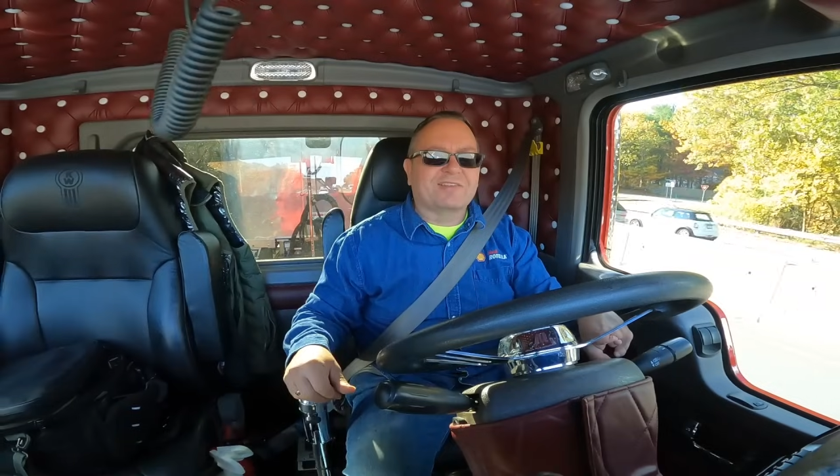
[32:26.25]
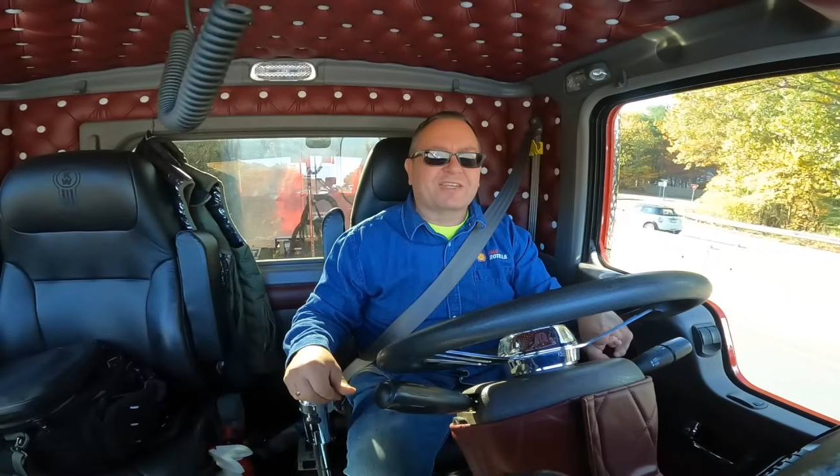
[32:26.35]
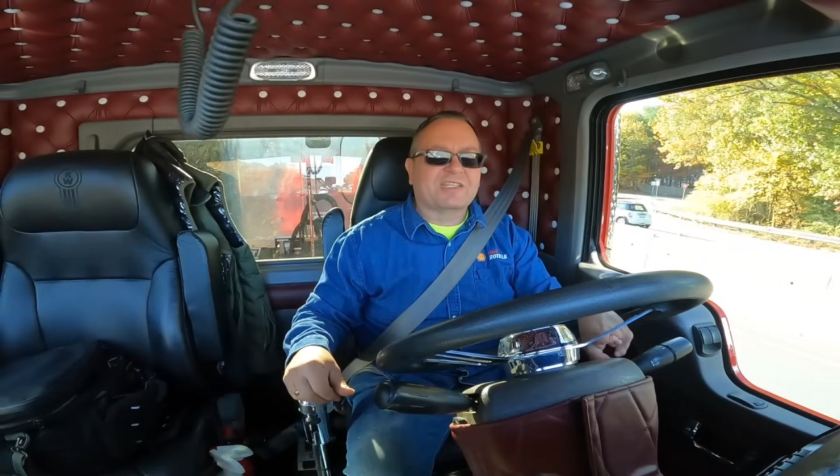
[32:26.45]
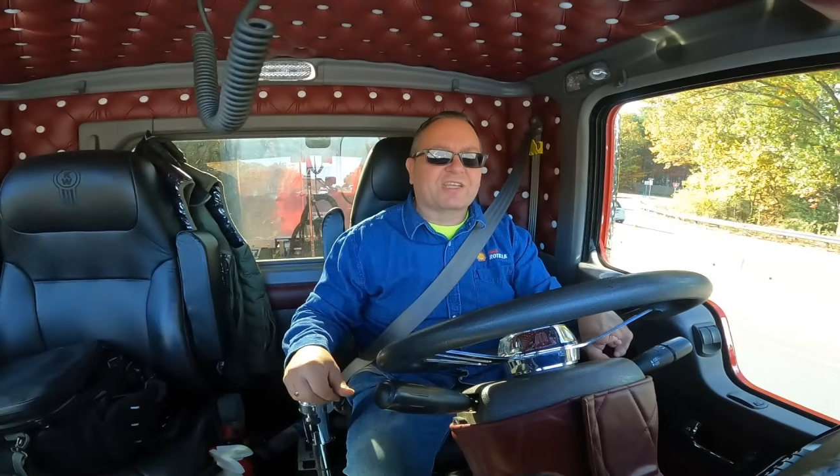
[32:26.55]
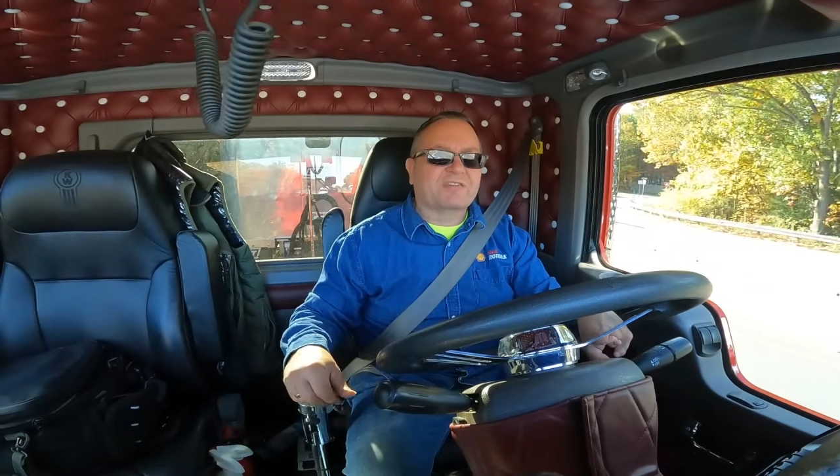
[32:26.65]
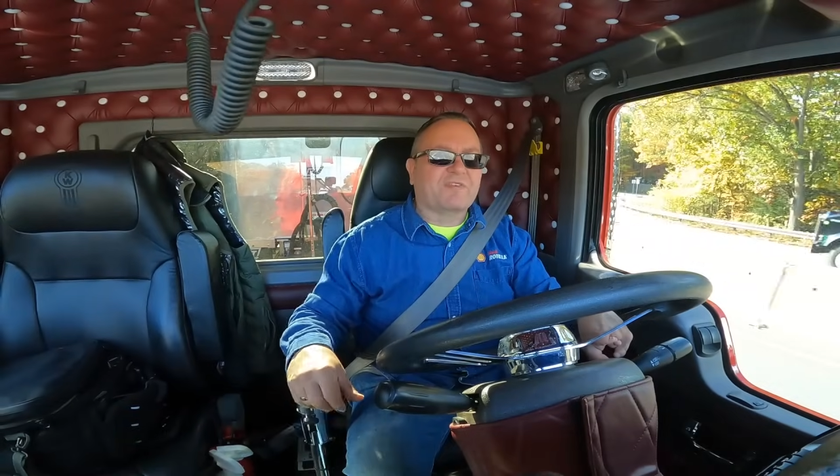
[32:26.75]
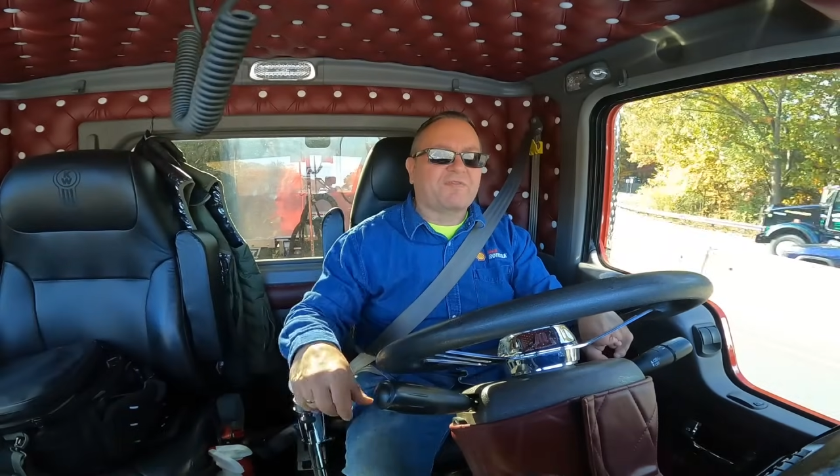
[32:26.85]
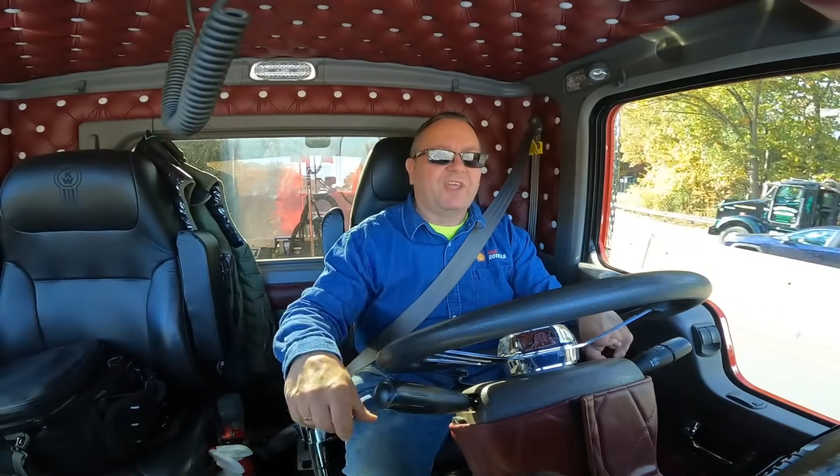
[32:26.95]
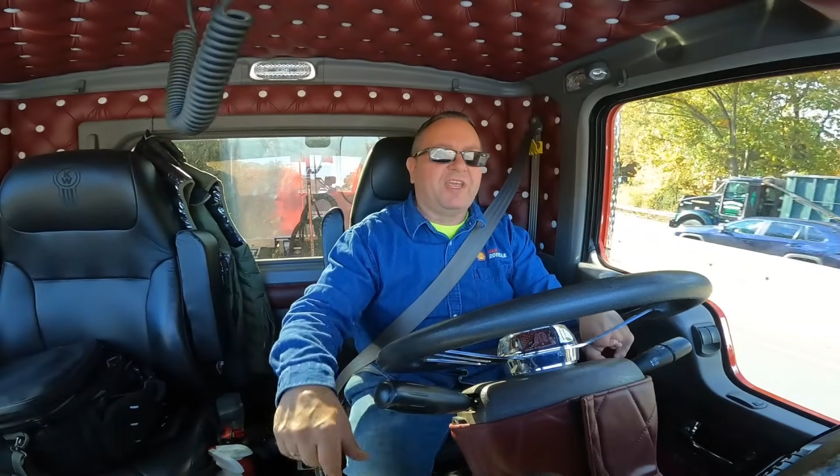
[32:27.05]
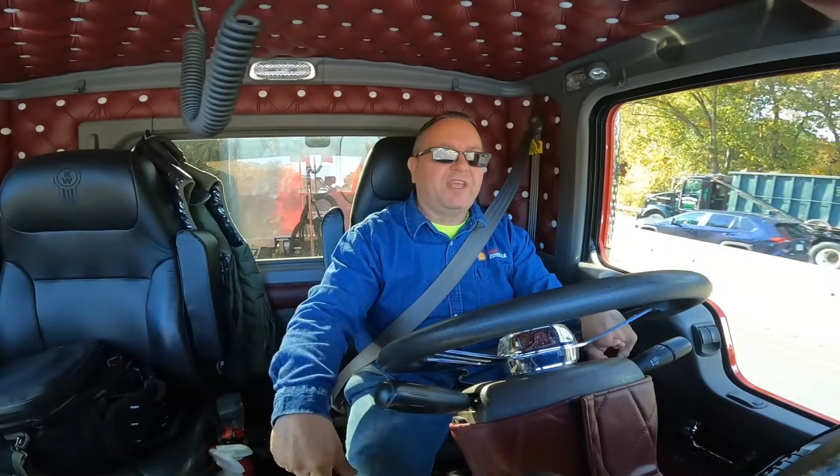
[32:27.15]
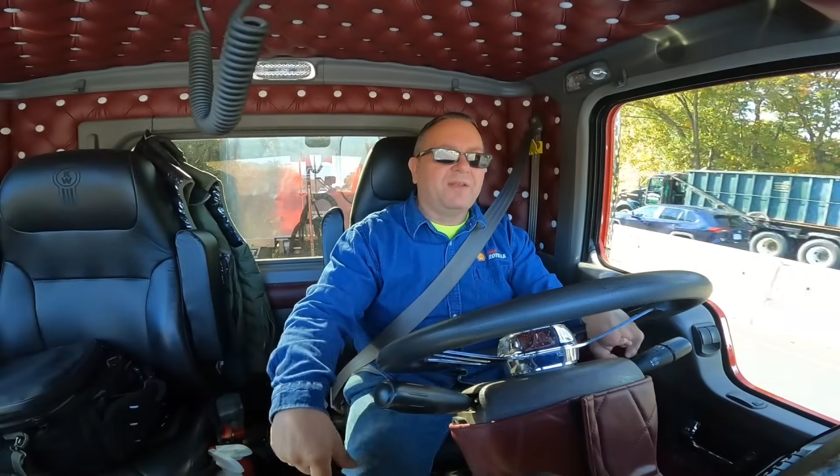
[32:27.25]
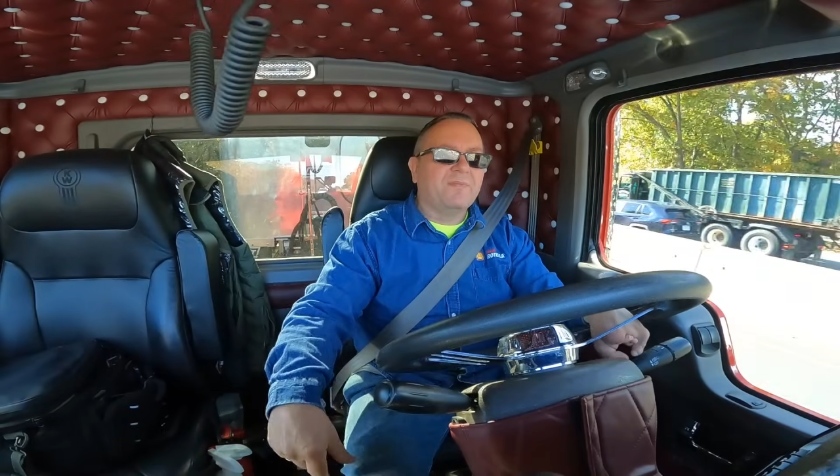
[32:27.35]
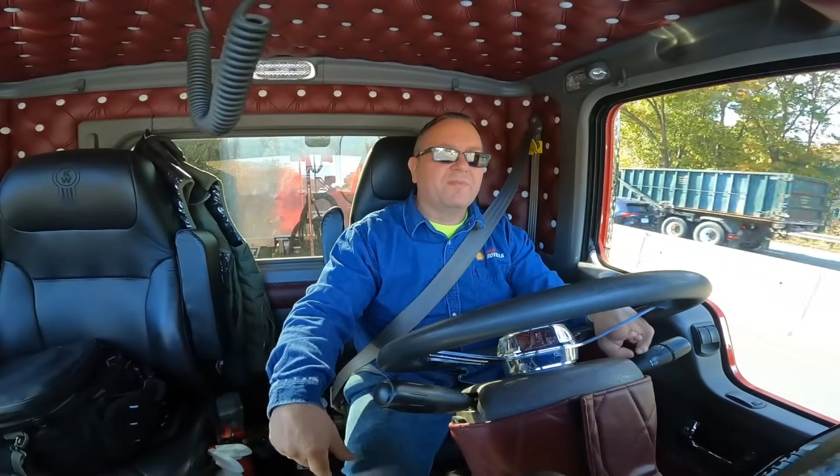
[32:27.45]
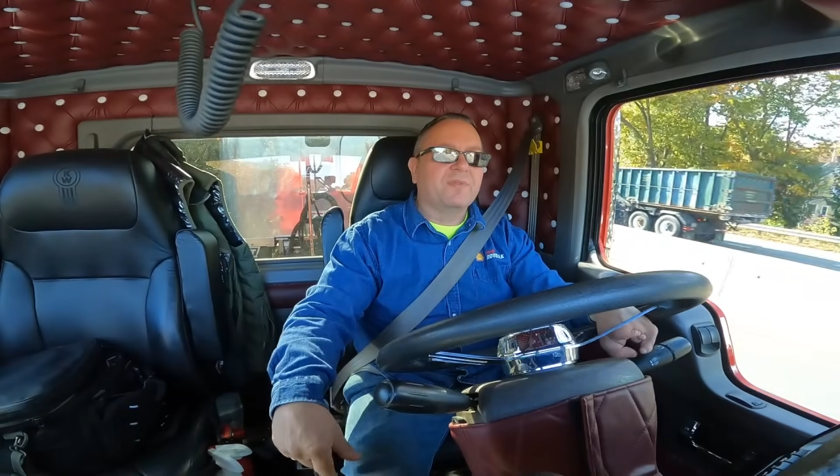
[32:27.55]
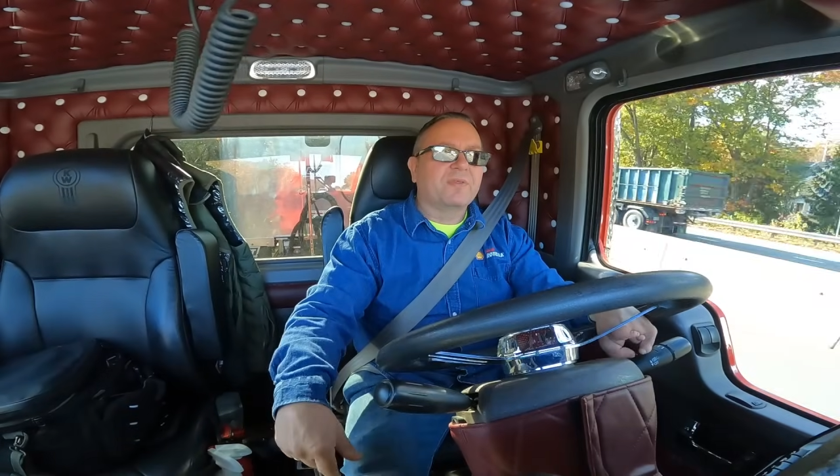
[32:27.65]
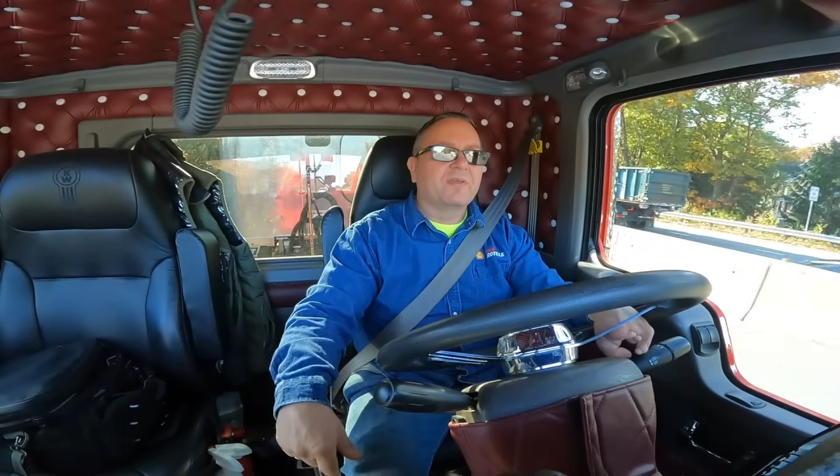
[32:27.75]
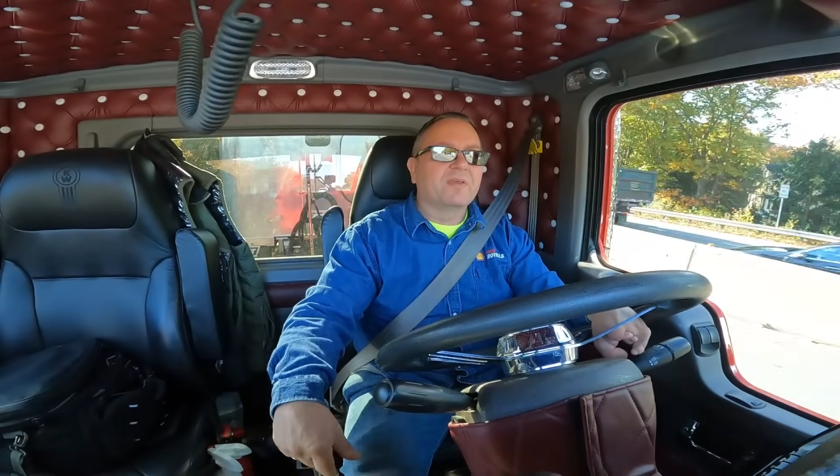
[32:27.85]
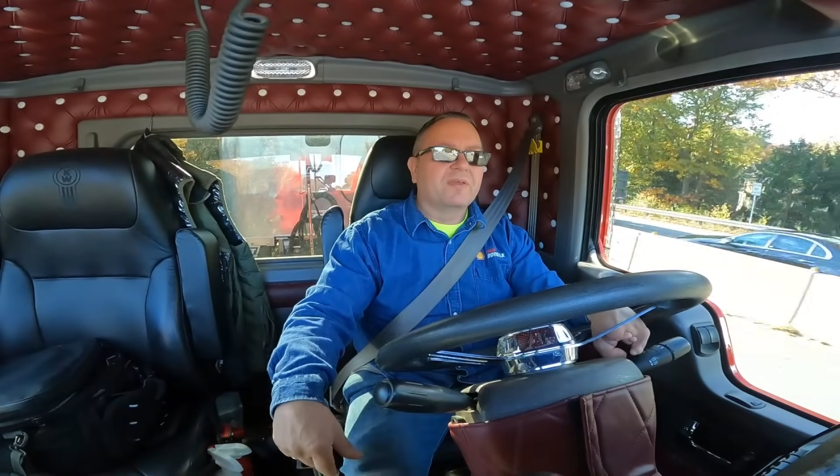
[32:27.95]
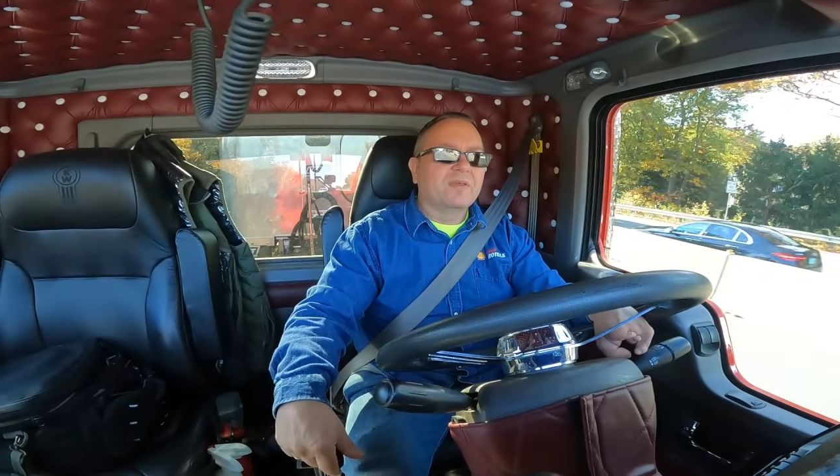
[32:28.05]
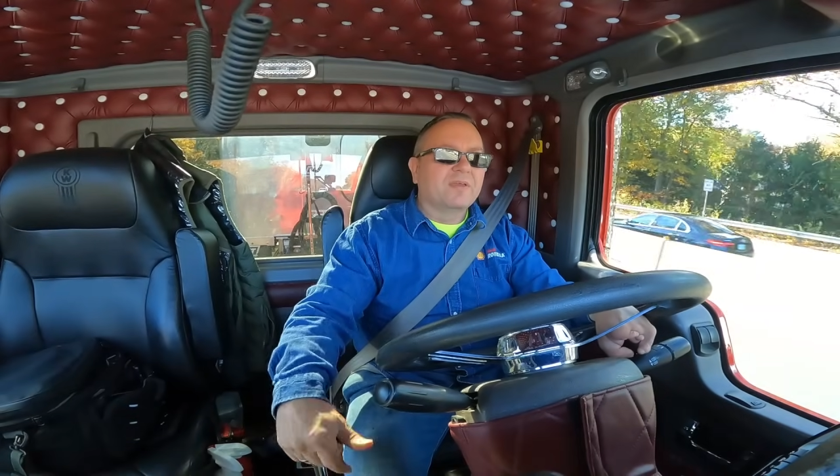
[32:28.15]

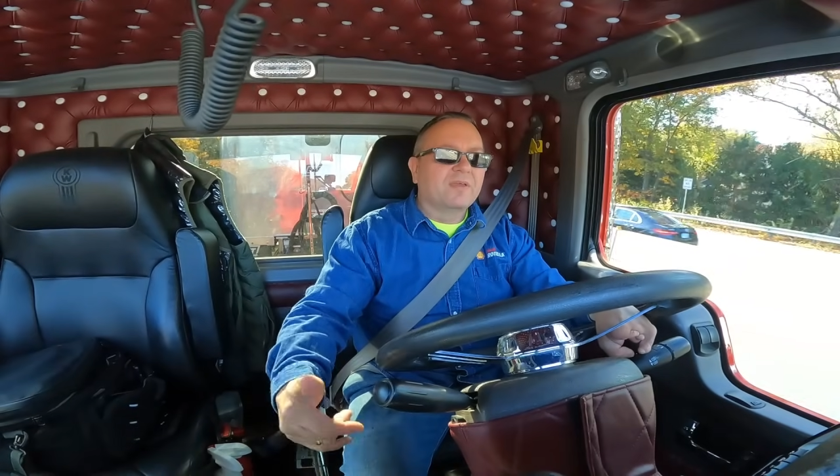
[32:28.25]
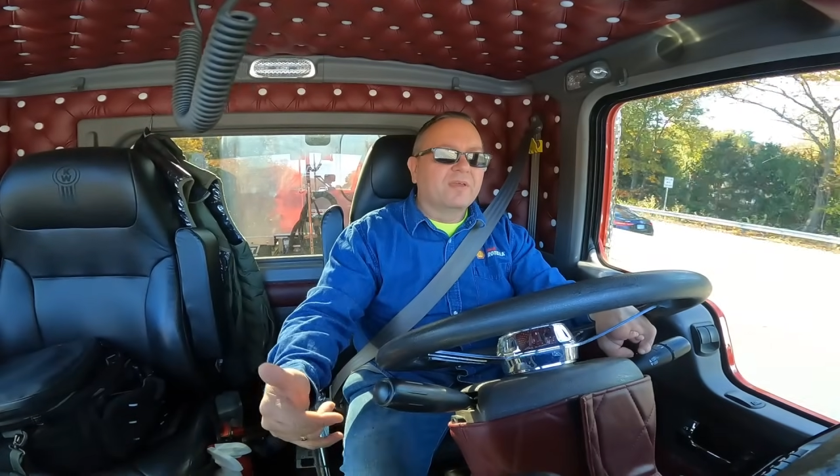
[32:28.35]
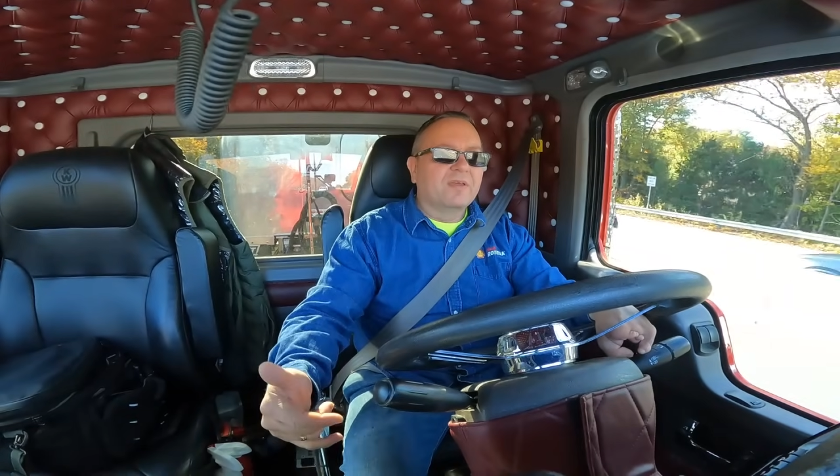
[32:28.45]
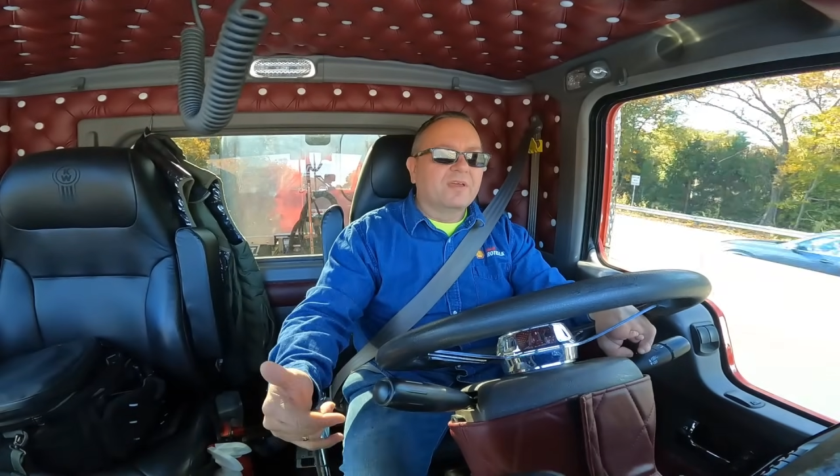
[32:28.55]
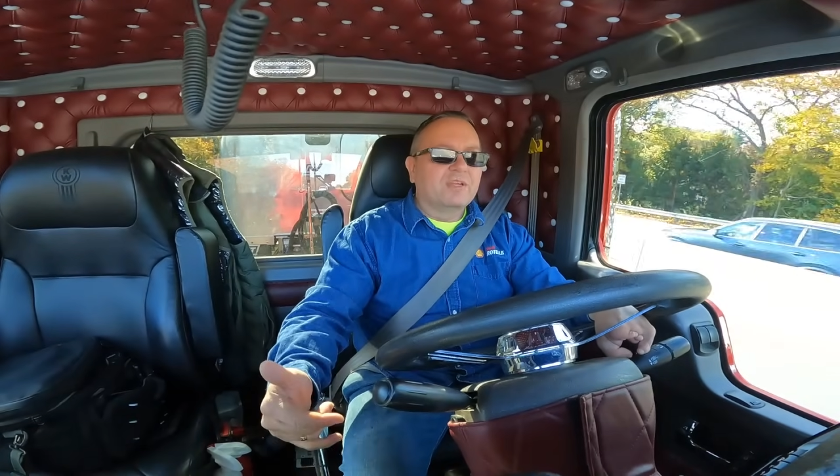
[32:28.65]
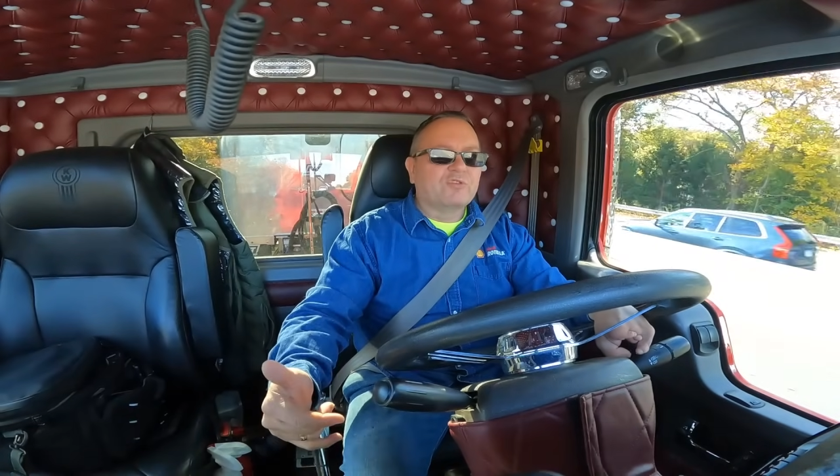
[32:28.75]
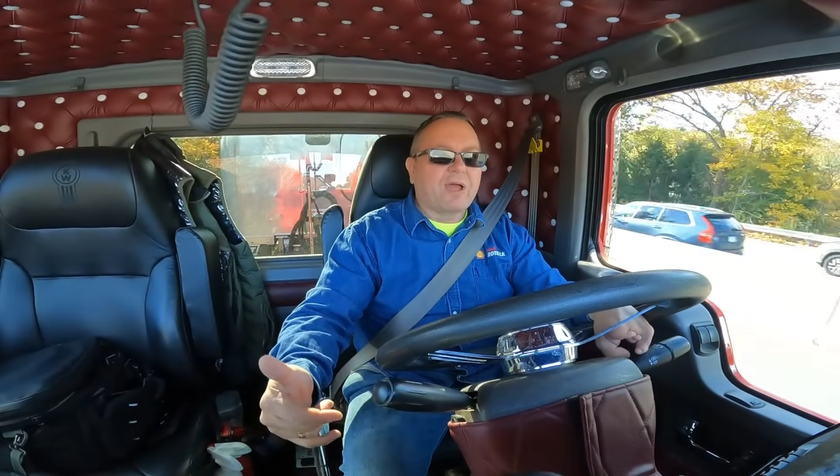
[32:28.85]
6:15.